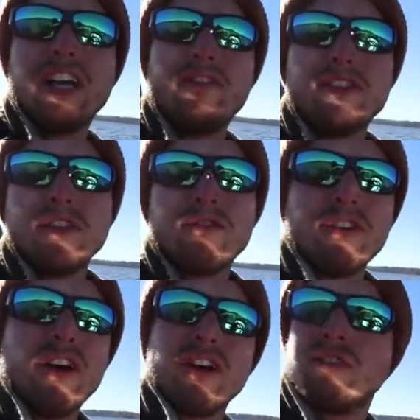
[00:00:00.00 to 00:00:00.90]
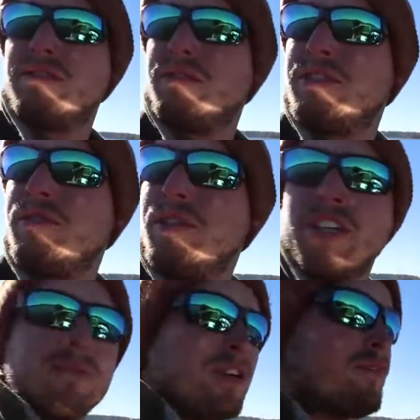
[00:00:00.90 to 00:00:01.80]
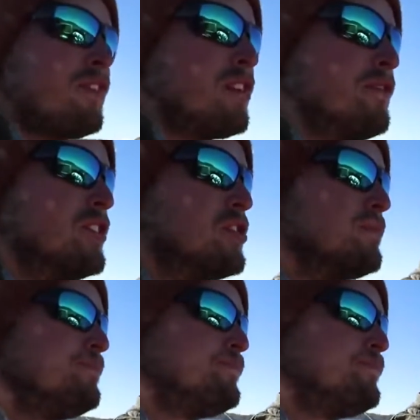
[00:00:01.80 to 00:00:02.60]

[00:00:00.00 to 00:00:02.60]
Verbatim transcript: caught a fish on the frog. So let's see if we can get him on a frog fish,